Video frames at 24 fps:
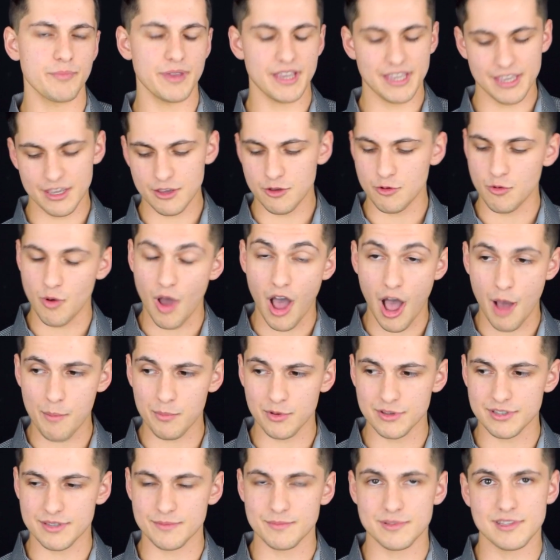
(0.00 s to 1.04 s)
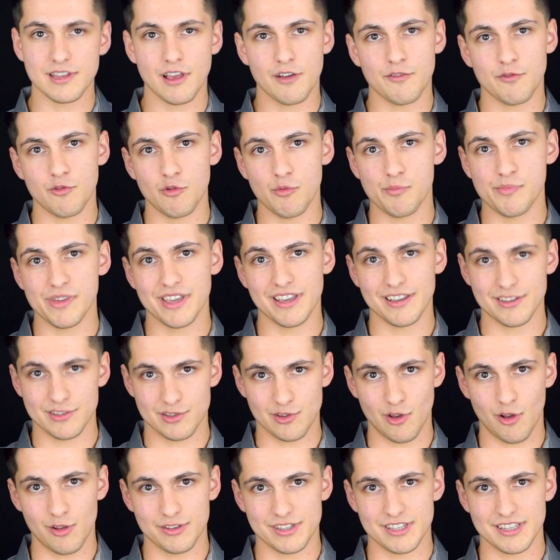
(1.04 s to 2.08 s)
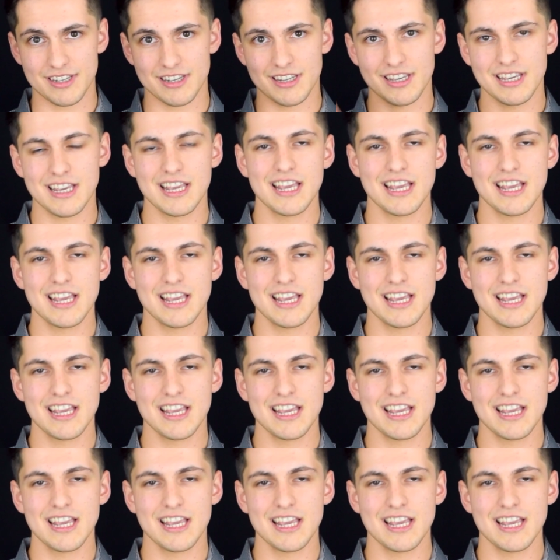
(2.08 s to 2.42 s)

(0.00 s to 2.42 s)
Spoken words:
but he who humbles himself will be exalted."